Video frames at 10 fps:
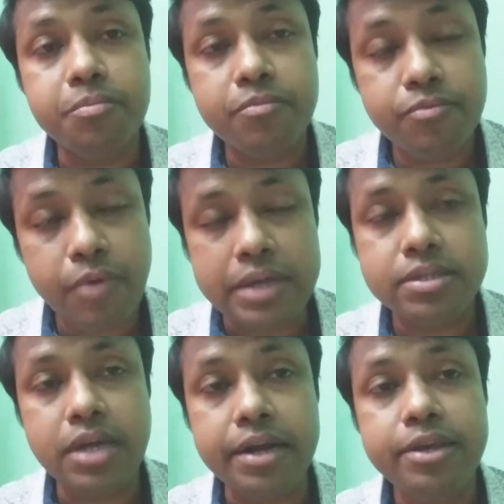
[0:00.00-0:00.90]
fast
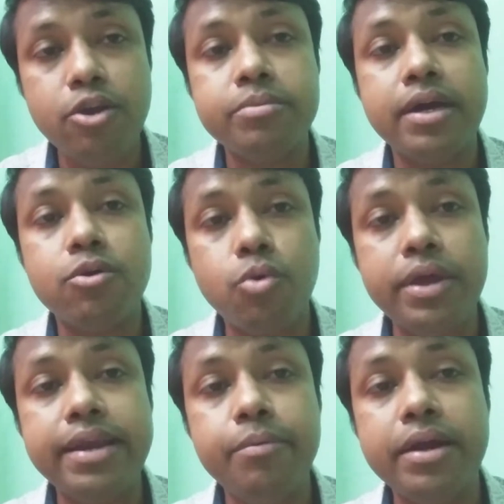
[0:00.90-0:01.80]
starting of the
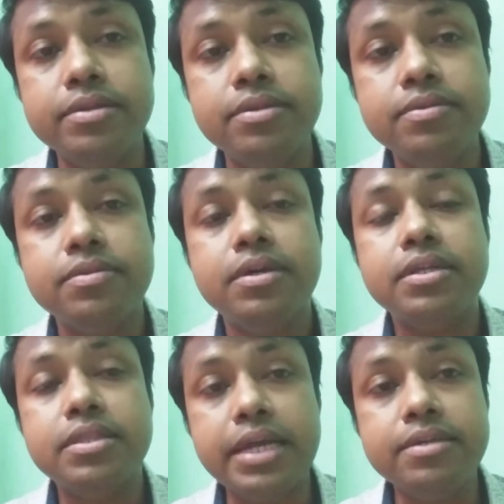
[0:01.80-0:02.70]
chronic liver disease,
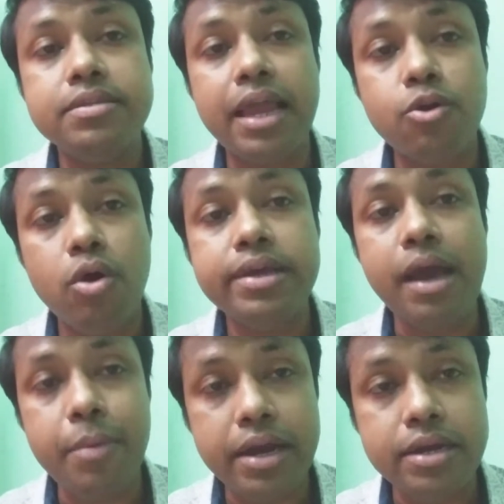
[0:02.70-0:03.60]
that is alcoholic
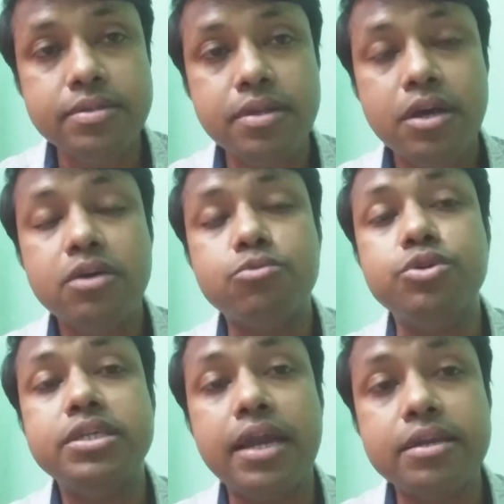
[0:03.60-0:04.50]
hepatitis,
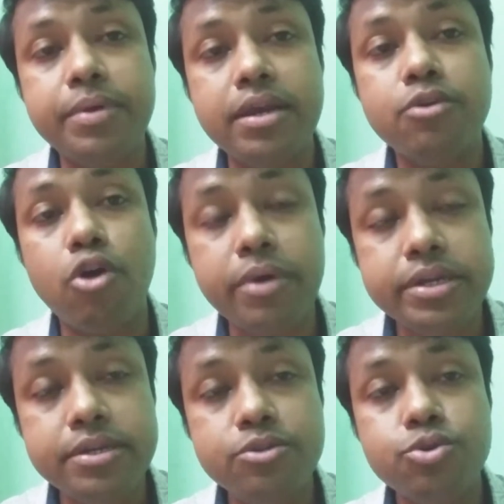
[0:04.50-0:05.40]
which ultimately converted
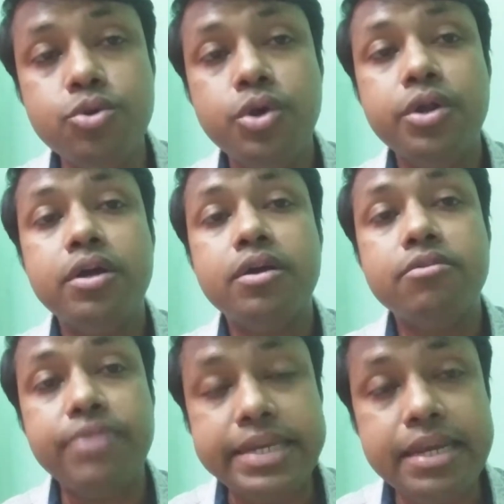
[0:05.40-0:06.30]
into
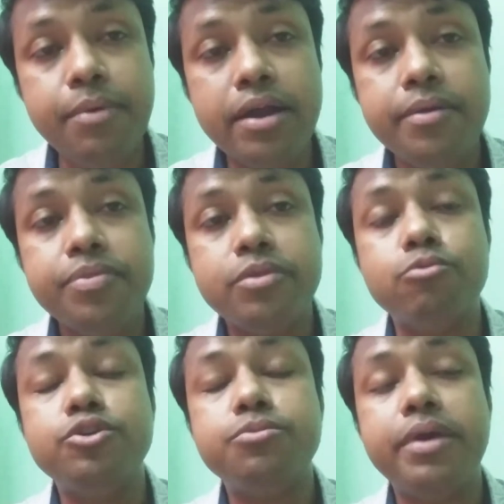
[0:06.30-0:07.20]
fatty liver,
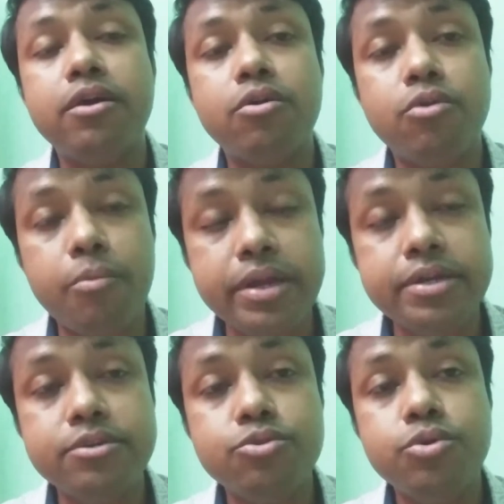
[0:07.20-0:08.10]
which may converted
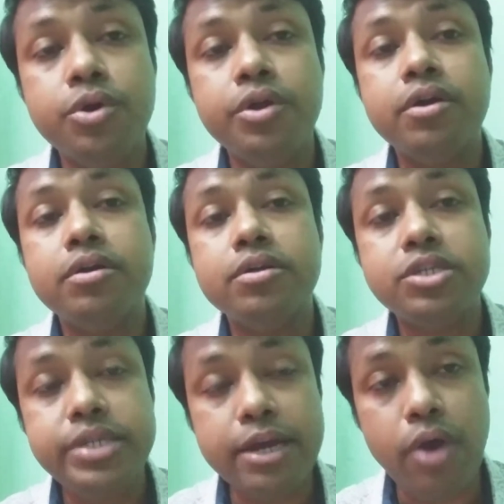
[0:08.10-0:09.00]
into
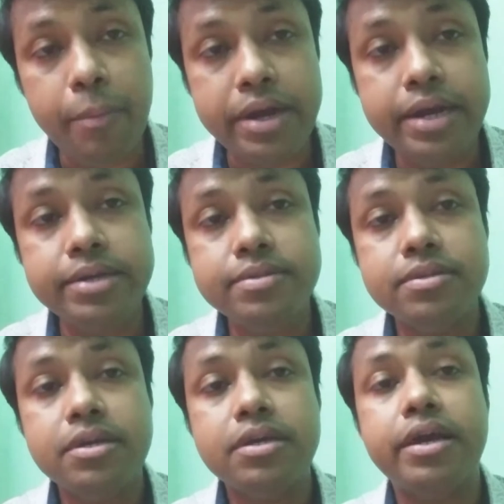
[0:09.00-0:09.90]
steatohepatitis,
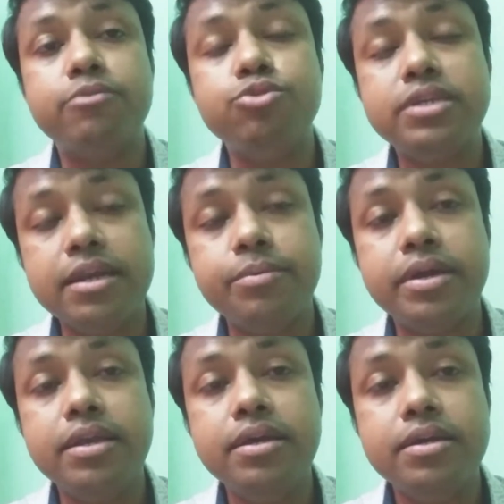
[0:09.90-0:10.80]
and which
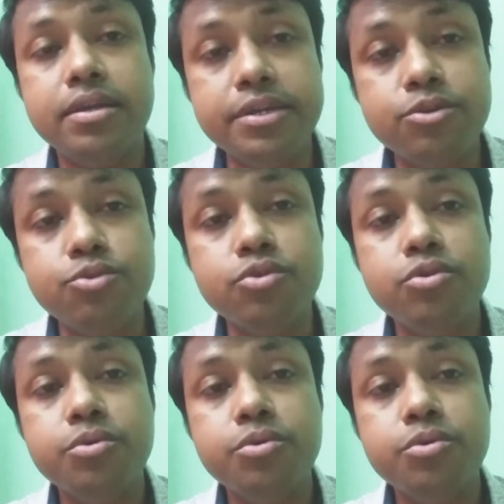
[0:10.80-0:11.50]
ultimately lead to